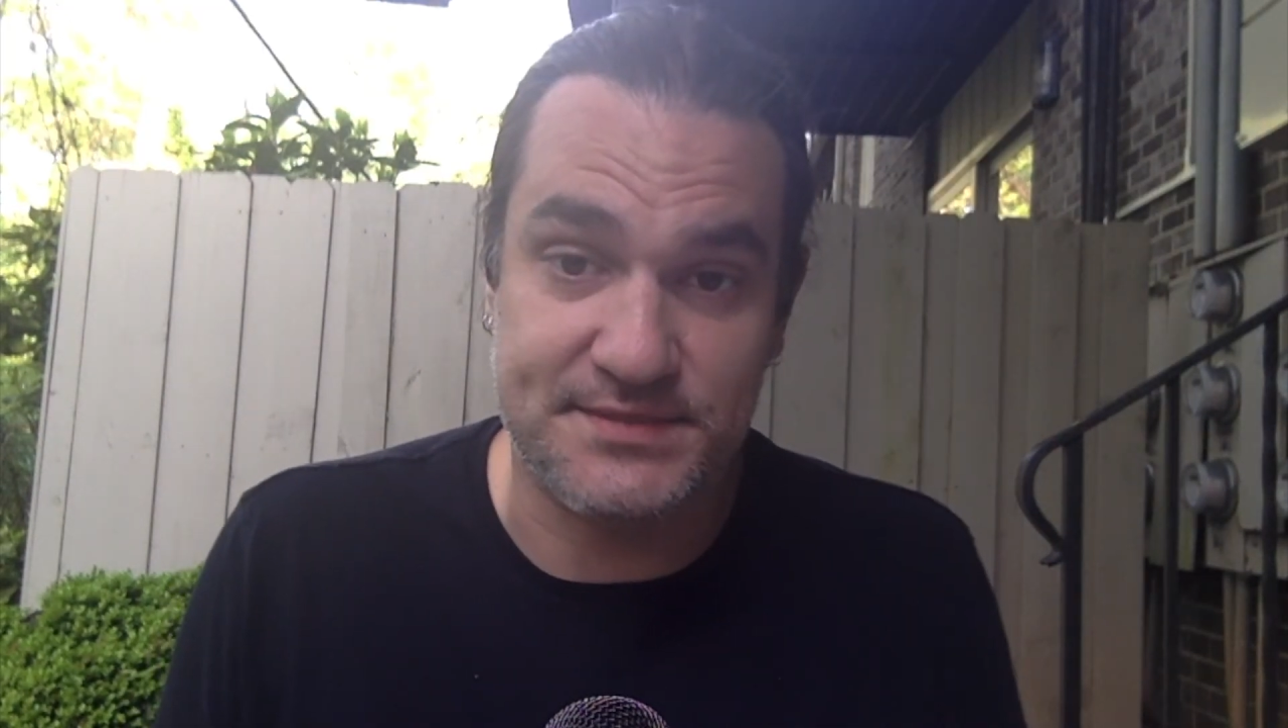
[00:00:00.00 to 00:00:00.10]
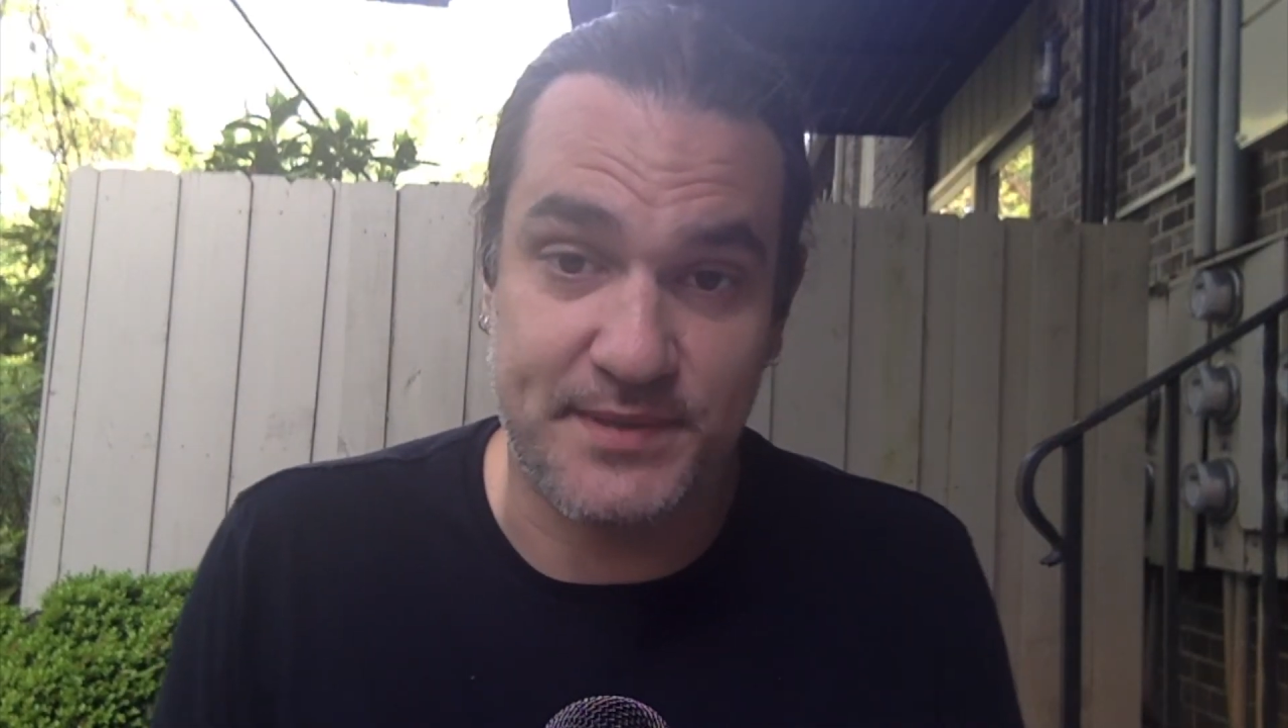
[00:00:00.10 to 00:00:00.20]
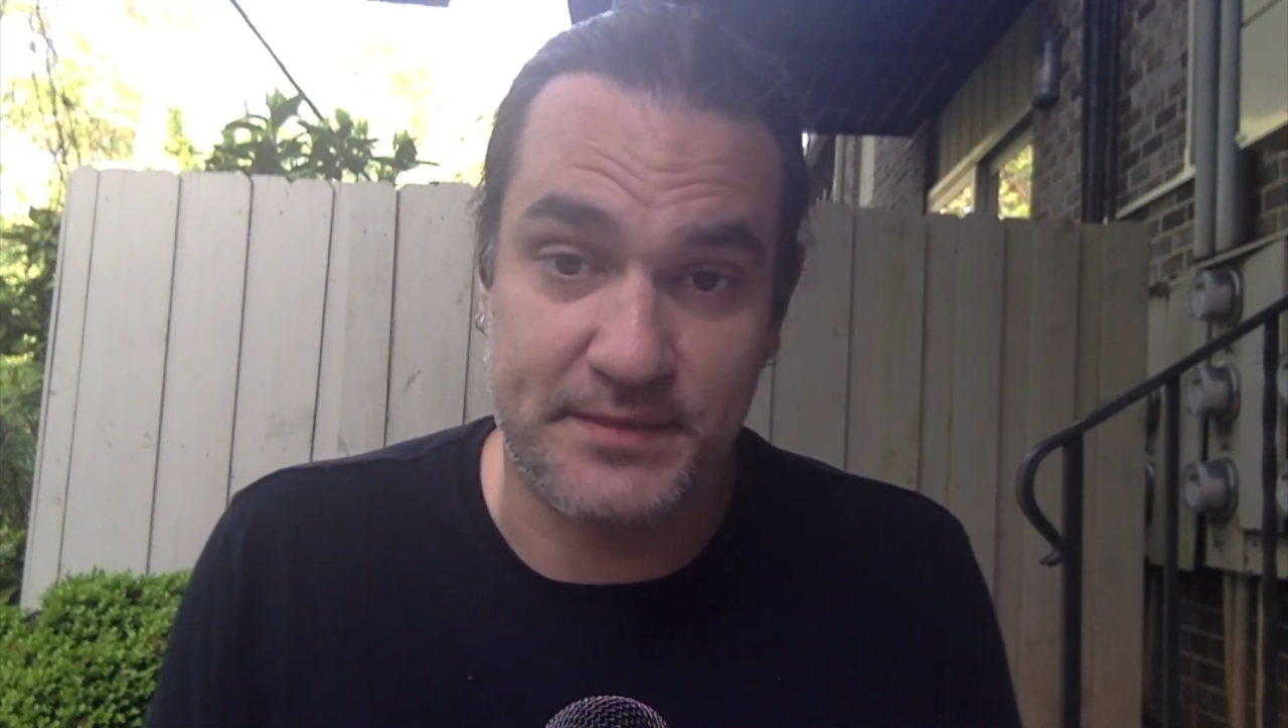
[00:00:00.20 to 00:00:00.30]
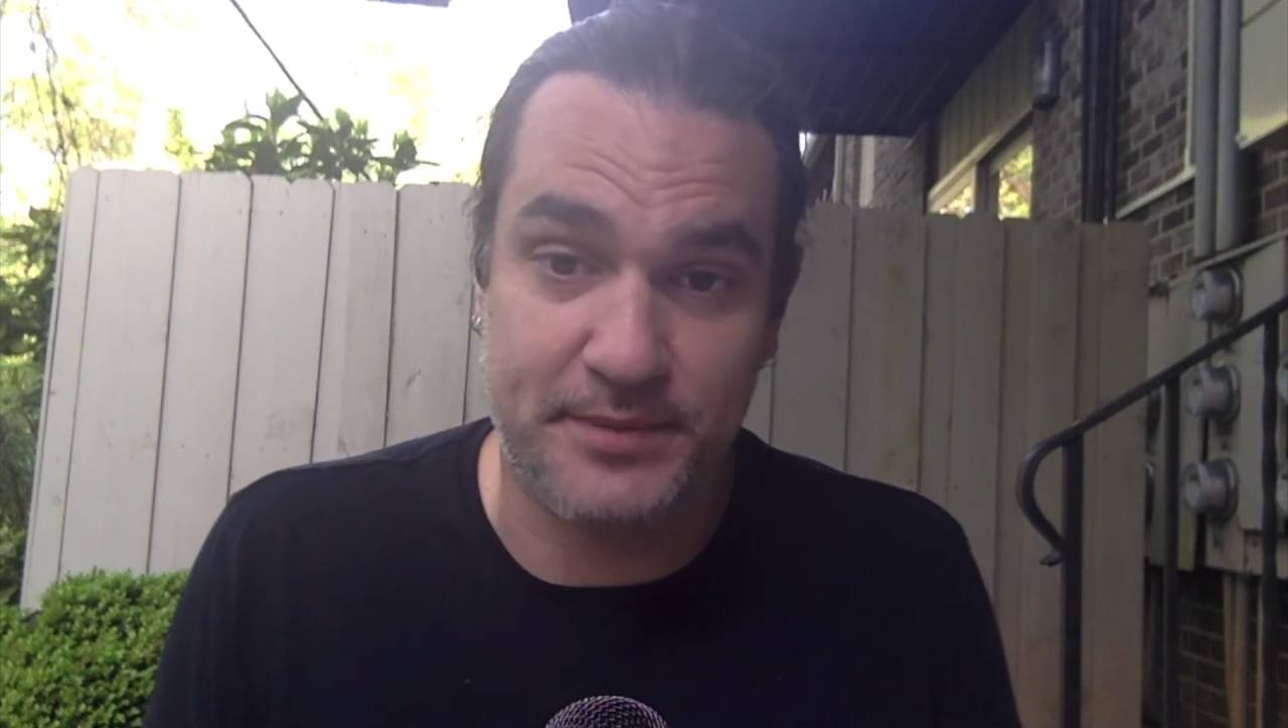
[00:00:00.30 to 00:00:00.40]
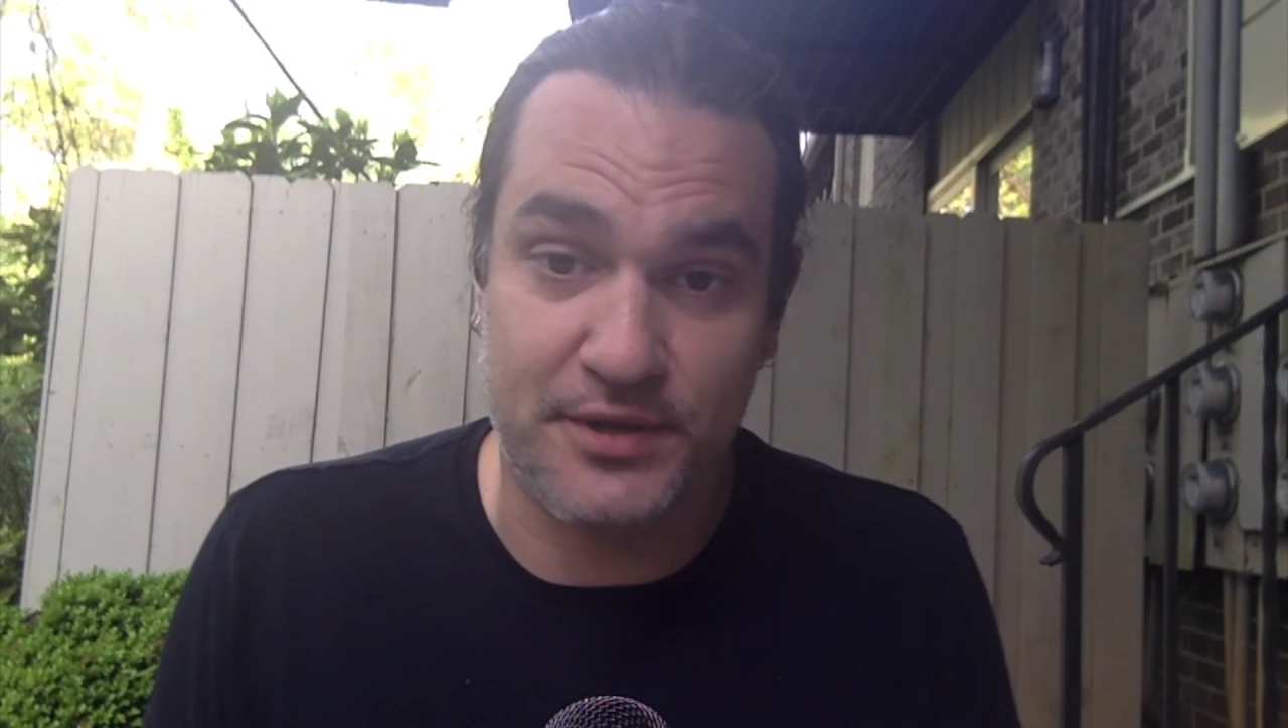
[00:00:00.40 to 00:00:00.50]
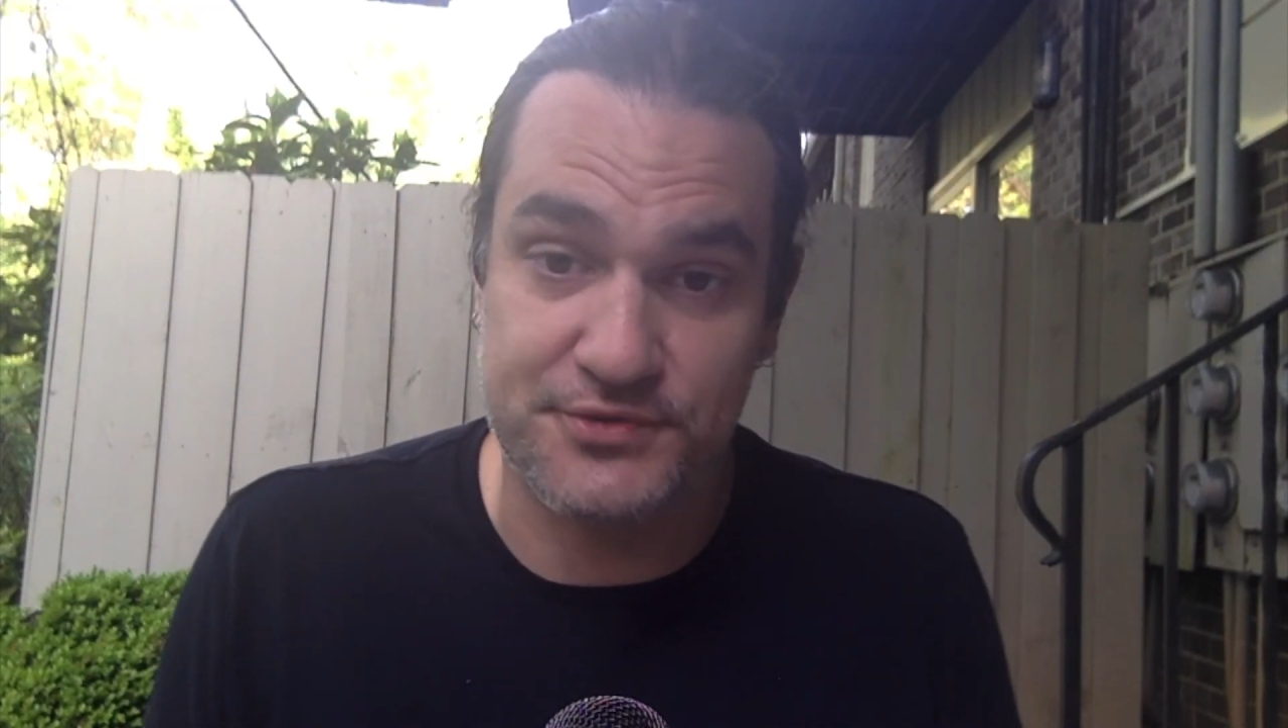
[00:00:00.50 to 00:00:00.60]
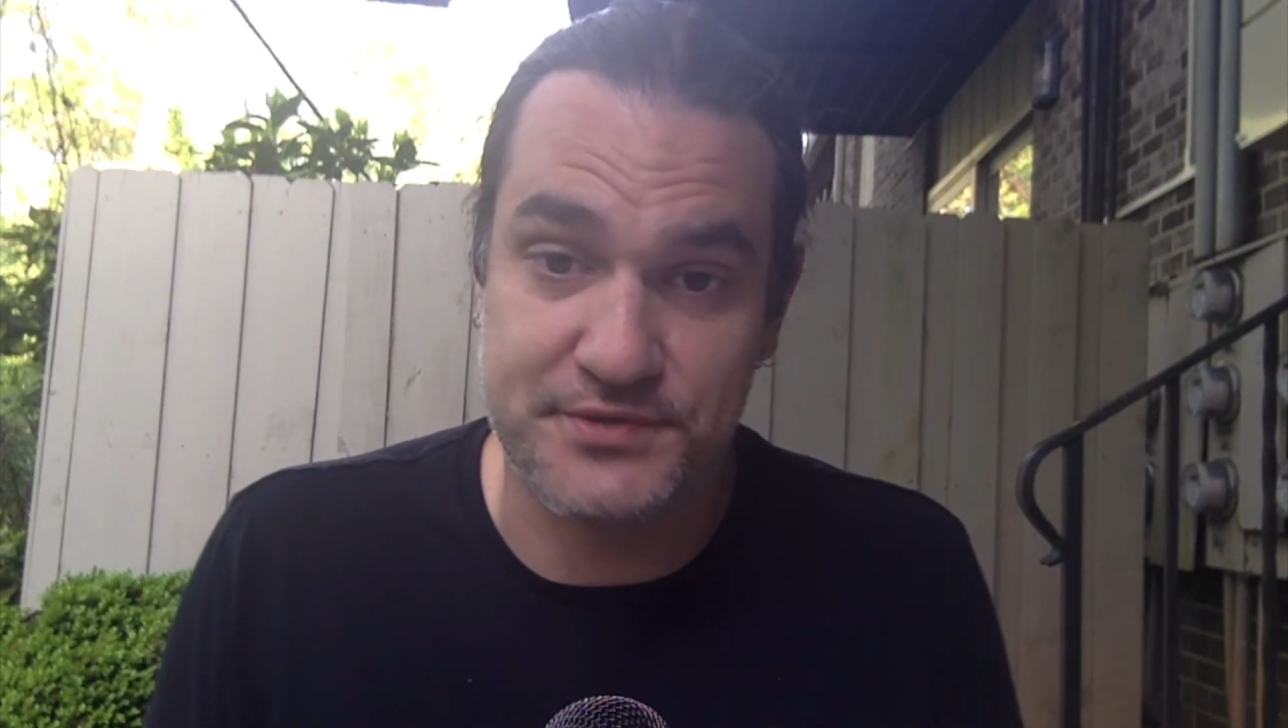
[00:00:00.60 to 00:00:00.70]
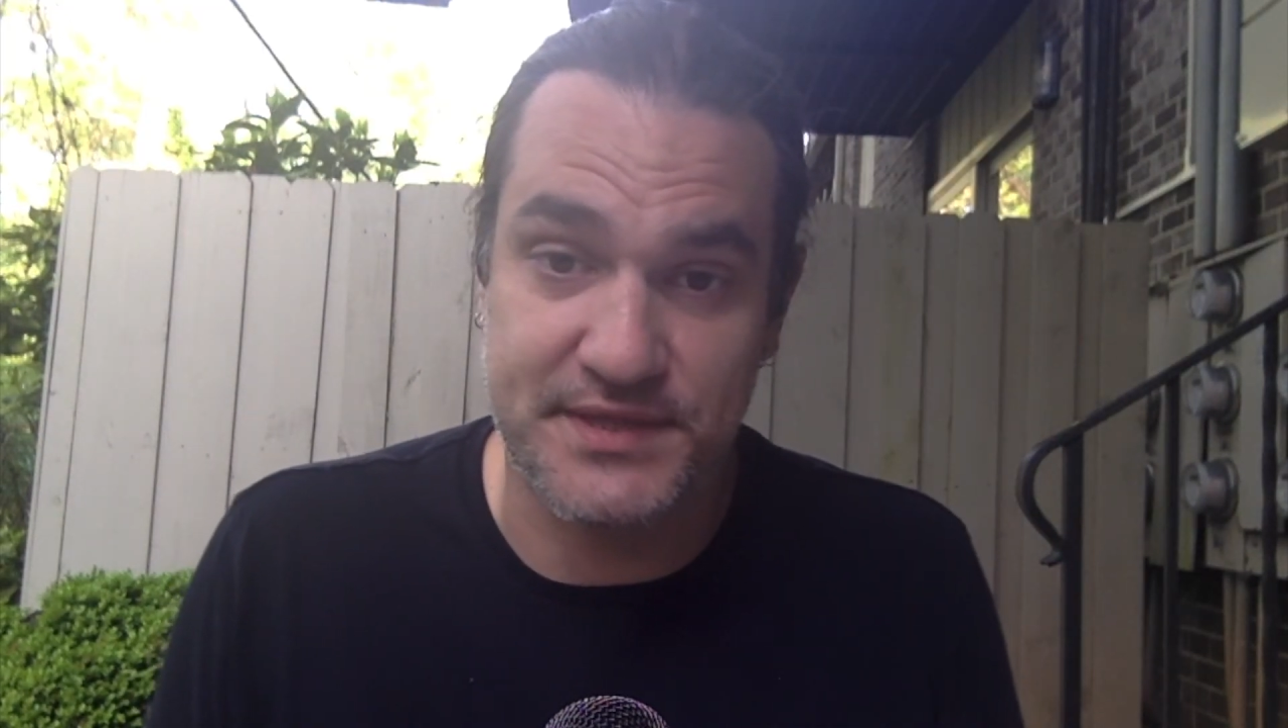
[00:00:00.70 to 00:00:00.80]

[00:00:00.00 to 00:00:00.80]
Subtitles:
is but a paltry